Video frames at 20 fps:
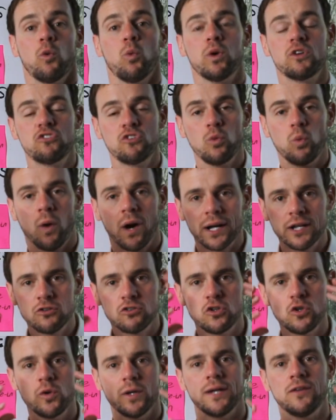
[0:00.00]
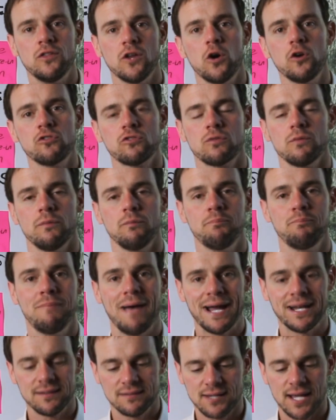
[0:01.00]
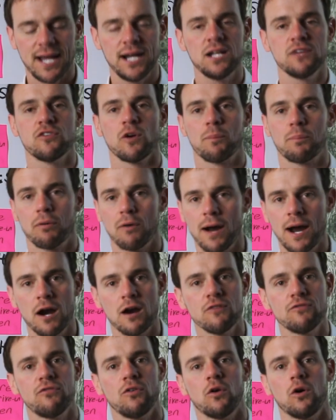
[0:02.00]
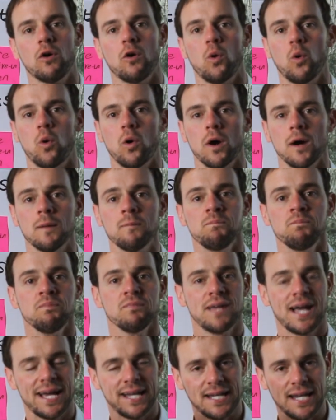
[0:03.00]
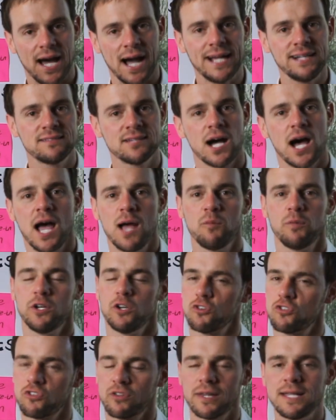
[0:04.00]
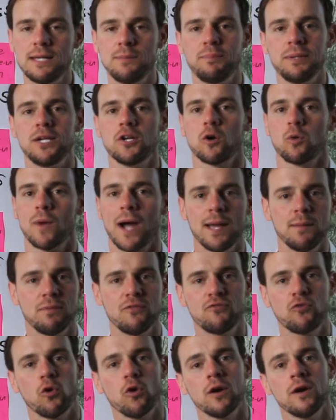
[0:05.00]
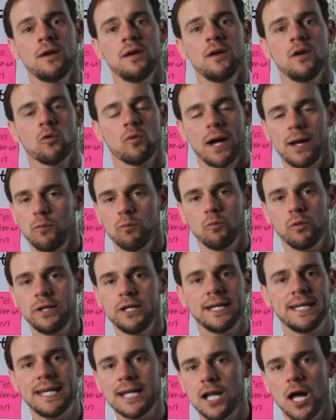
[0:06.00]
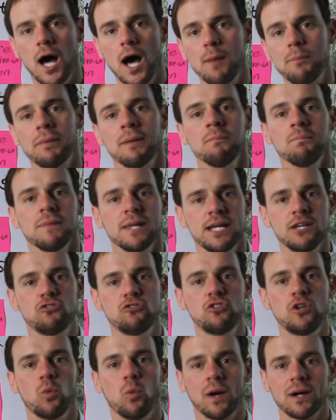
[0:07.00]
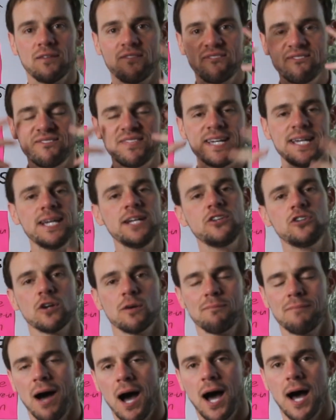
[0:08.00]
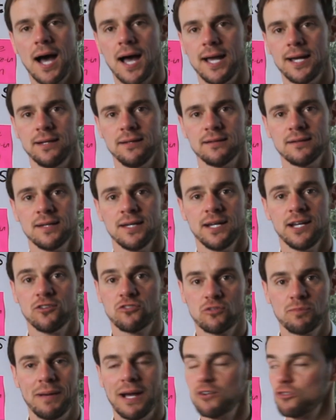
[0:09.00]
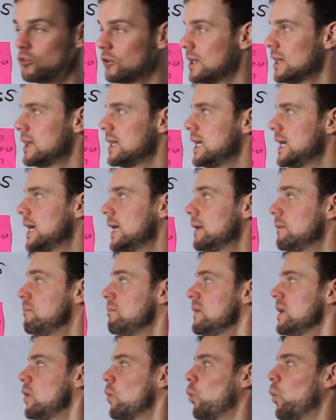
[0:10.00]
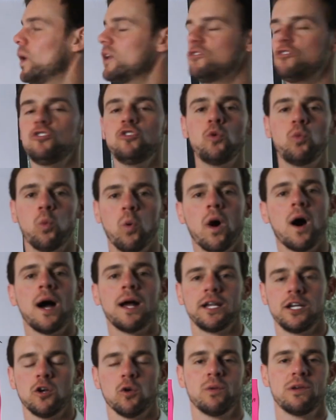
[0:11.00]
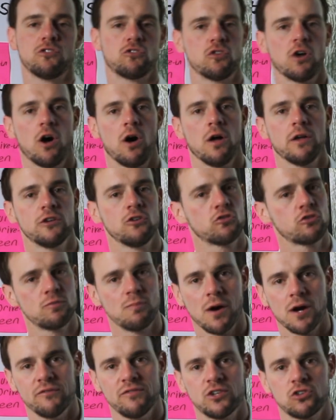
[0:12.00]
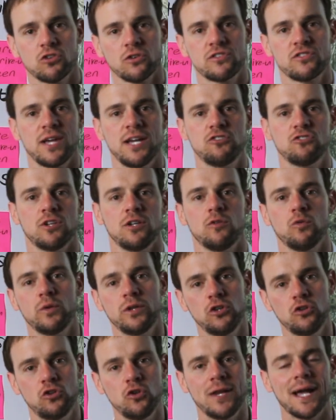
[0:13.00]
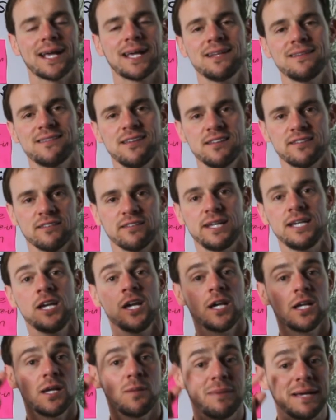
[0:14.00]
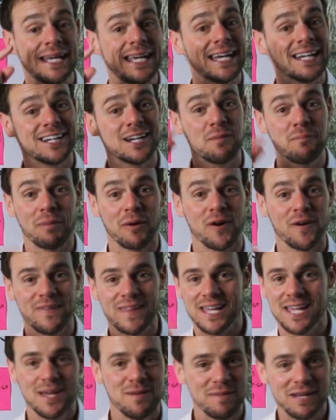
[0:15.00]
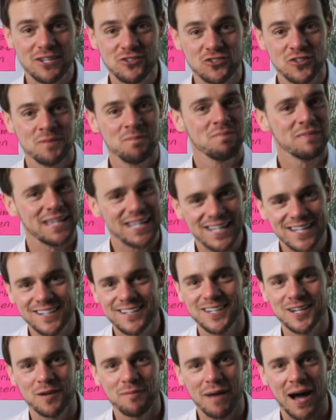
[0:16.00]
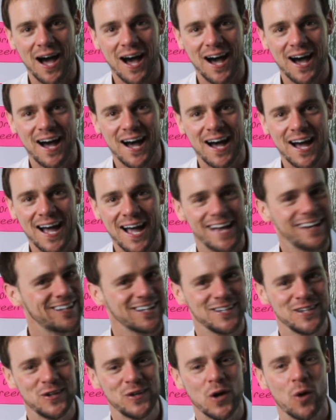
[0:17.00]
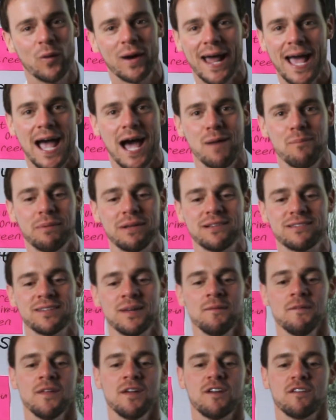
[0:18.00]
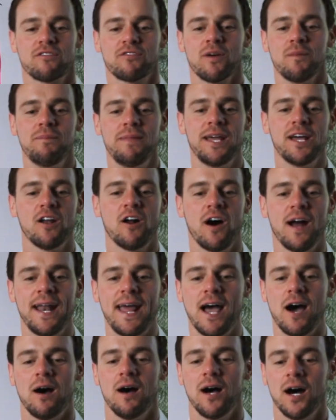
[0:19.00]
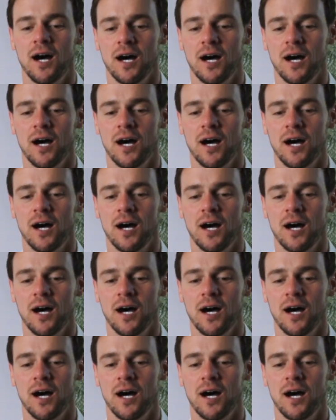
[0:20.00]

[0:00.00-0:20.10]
What you want to do in those meditative or prayerful or at nighttime when you're sleepy or right before, right when you get up, is you want to feed your mind, especially then, what you want, your result, your smart visualization. And when you do that consistently, you begin to burn the image into your mind, and you know what happens from then on out.